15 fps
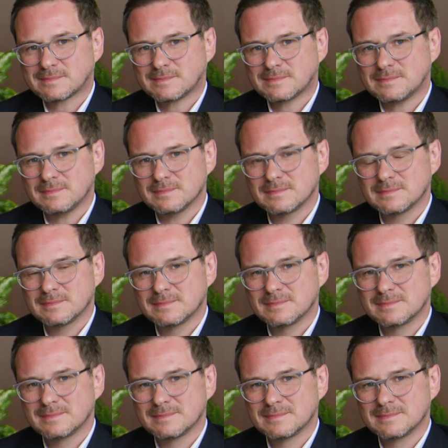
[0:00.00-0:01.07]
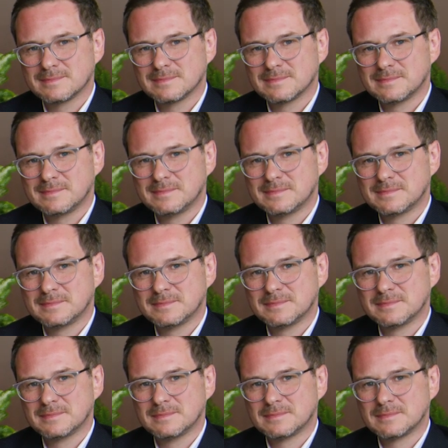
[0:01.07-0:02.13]

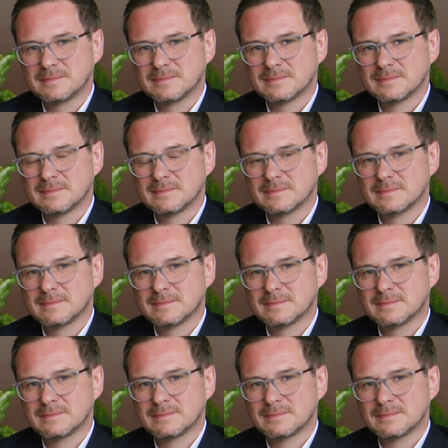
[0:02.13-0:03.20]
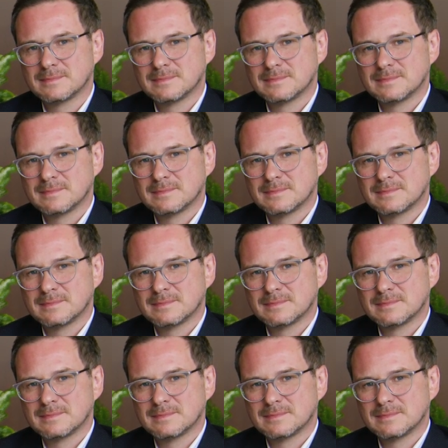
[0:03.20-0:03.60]
No words are spoken by the person on screen.